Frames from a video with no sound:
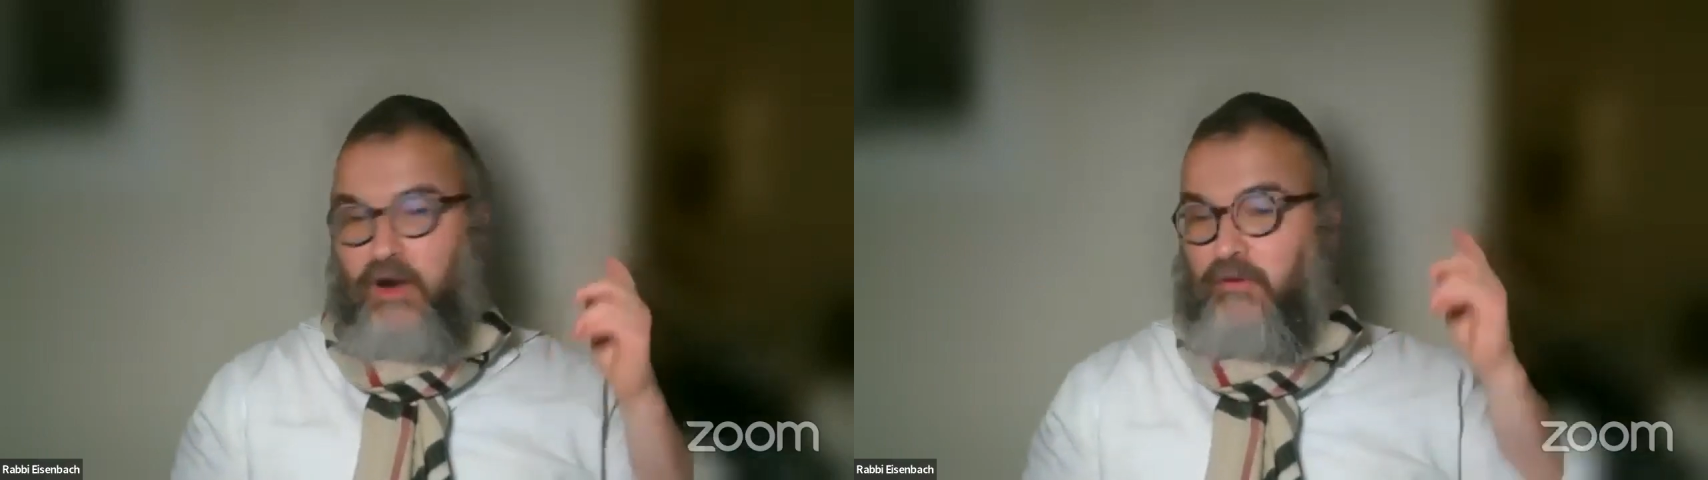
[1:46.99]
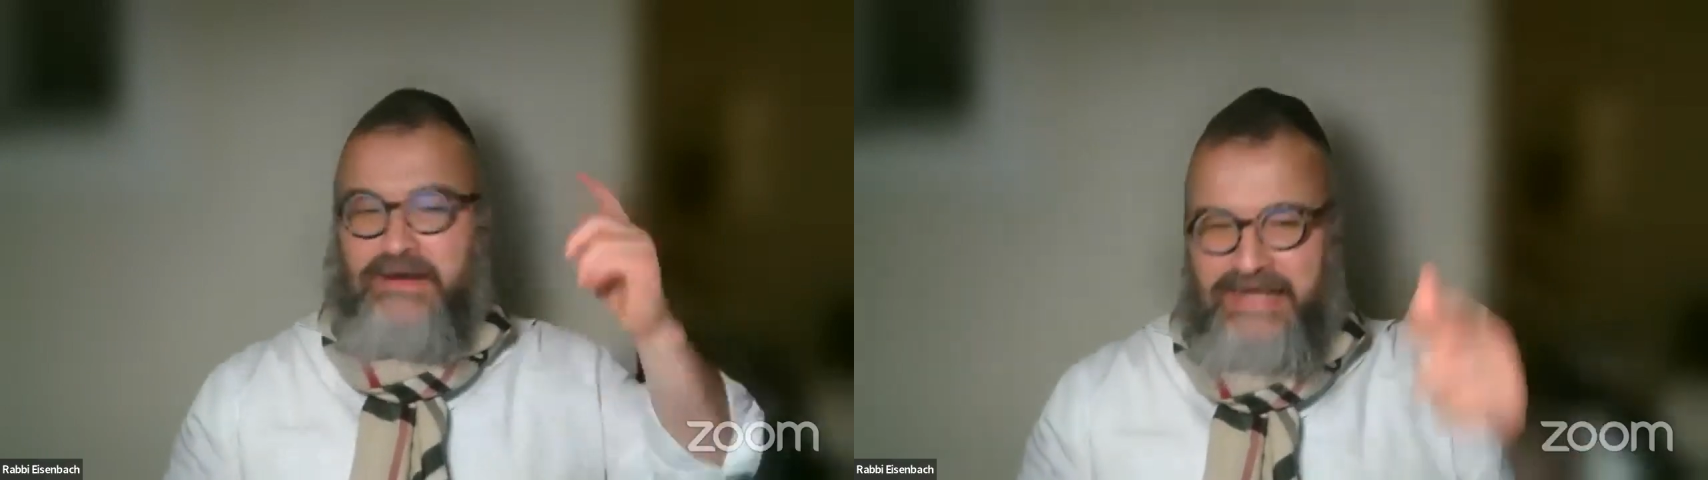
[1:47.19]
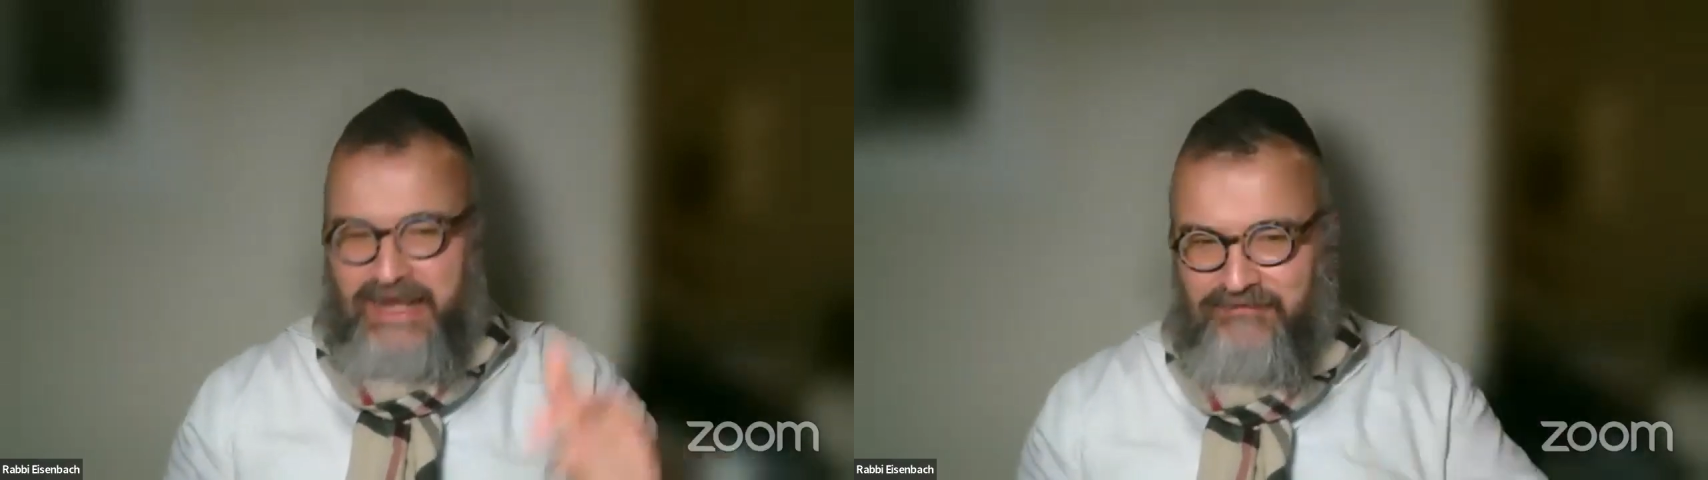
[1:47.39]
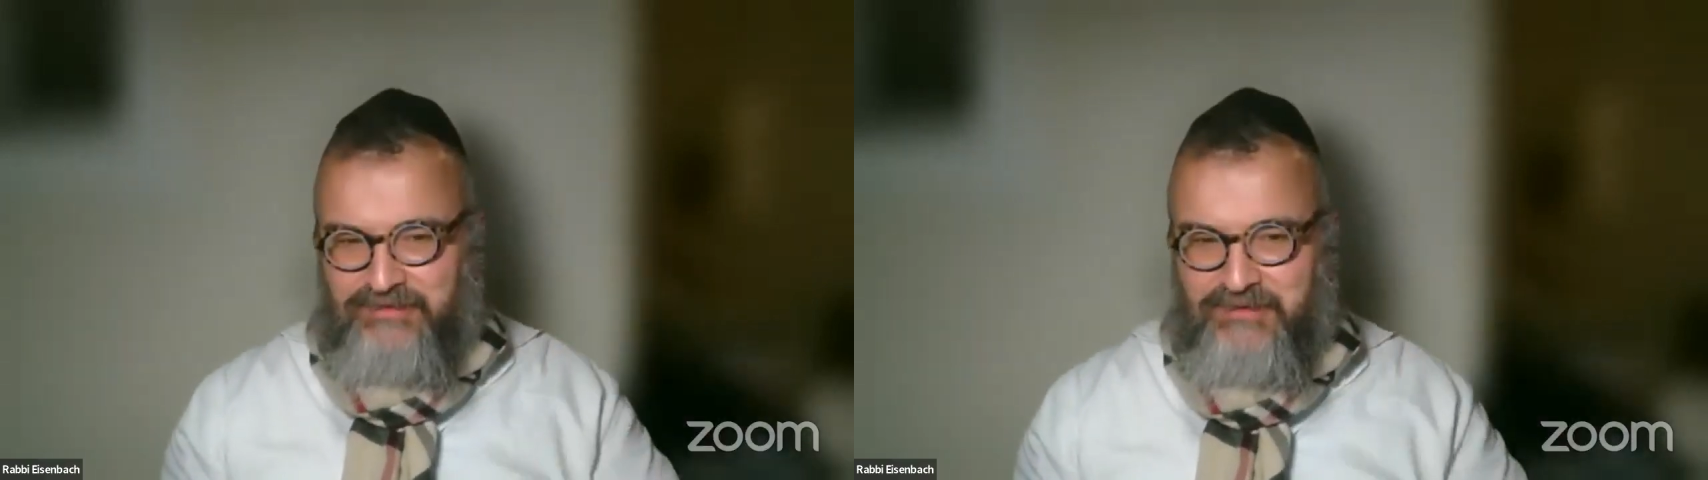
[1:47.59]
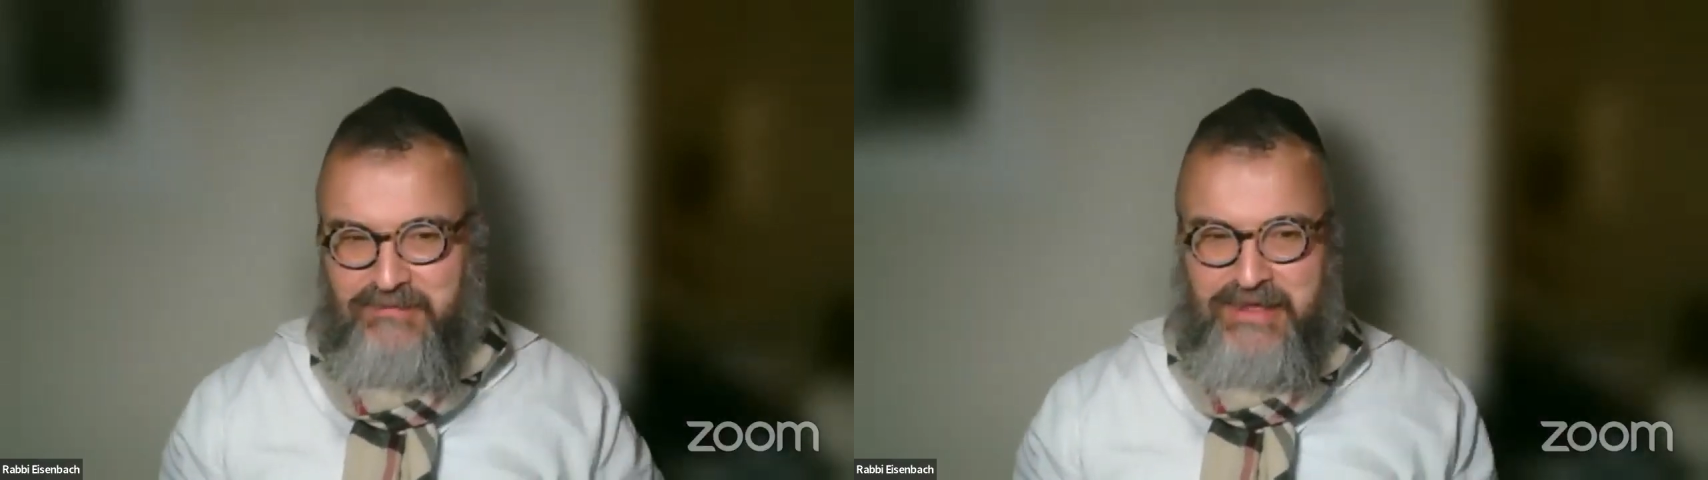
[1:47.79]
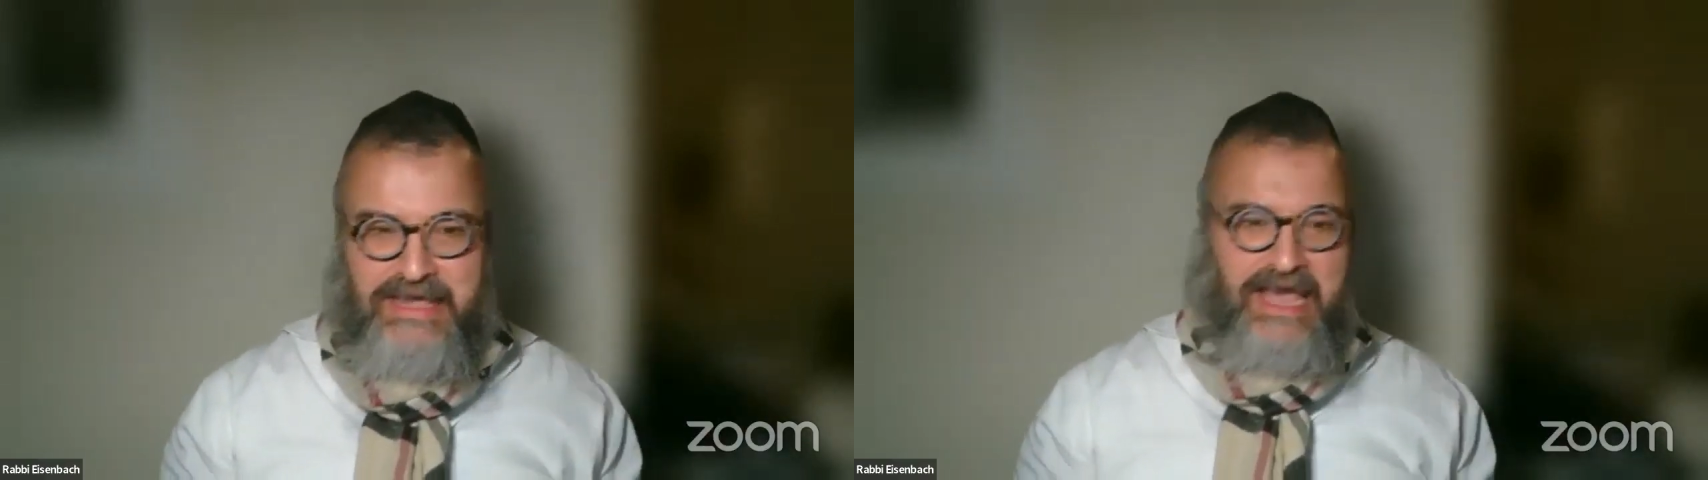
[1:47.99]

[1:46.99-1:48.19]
are running after him,